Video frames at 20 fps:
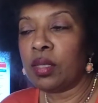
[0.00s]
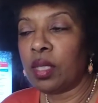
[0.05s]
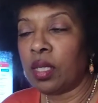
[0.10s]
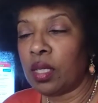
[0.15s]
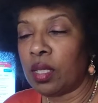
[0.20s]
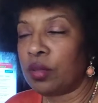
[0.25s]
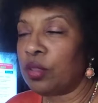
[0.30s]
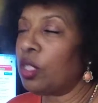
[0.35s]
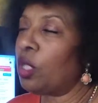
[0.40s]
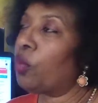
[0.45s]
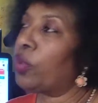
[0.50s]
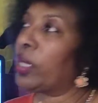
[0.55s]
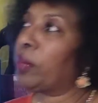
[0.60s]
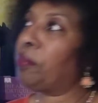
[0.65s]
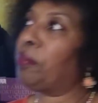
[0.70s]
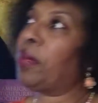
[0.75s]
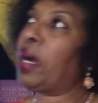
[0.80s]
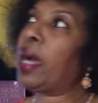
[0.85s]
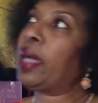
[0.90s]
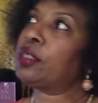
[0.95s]

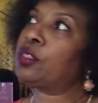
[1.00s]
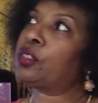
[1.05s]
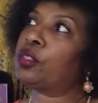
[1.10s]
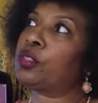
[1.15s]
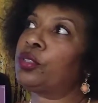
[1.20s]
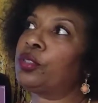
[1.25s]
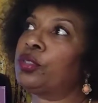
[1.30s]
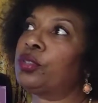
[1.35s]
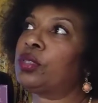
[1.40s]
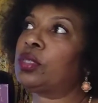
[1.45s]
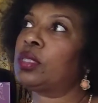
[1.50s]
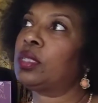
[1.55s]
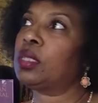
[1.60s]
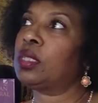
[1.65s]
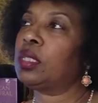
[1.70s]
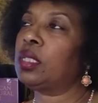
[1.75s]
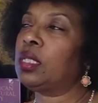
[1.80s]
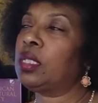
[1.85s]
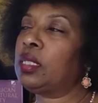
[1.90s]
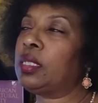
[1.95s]
Monsters,
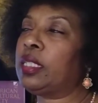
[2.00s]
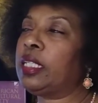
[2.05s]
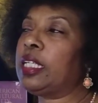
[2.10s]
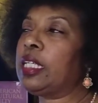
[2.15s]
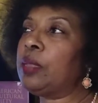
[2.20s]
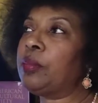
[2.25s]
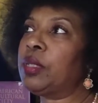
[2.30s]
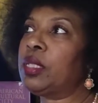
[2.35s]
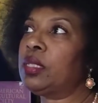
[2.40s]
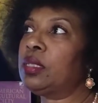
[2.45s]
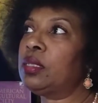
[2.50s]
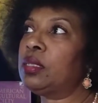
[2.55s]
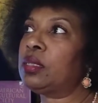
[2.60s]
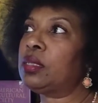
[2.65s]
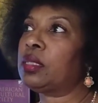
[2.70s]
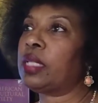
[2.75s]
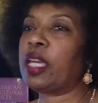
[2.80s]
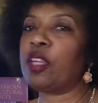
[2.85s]
demons,